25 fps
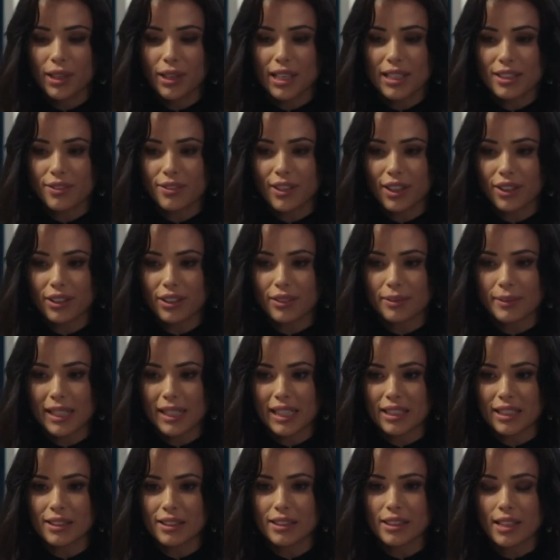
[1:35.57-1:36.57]
what else have I got on
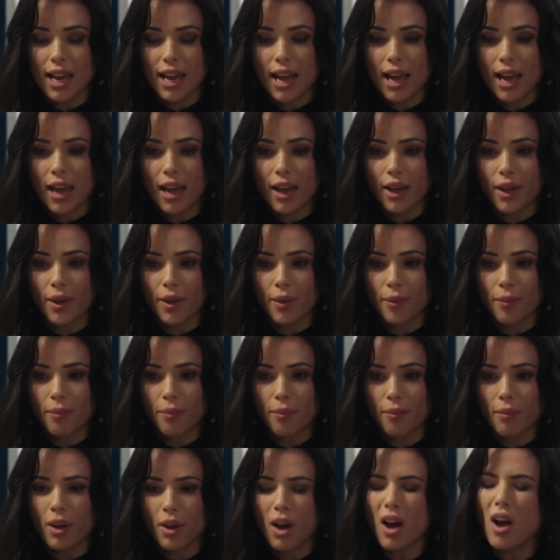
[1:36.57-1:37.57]
my list?
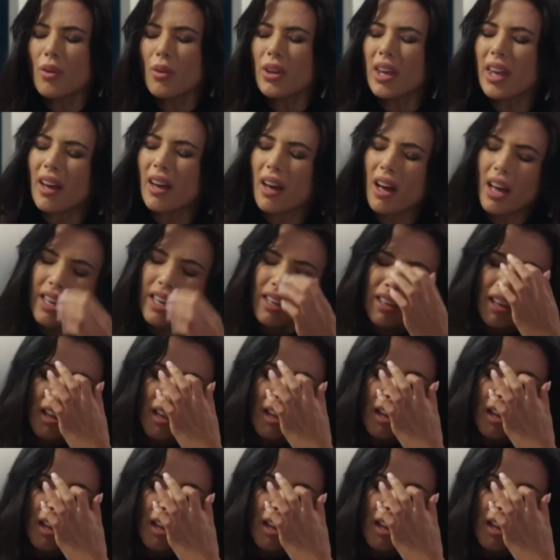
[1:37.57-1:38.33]
Um, oh, yeah, I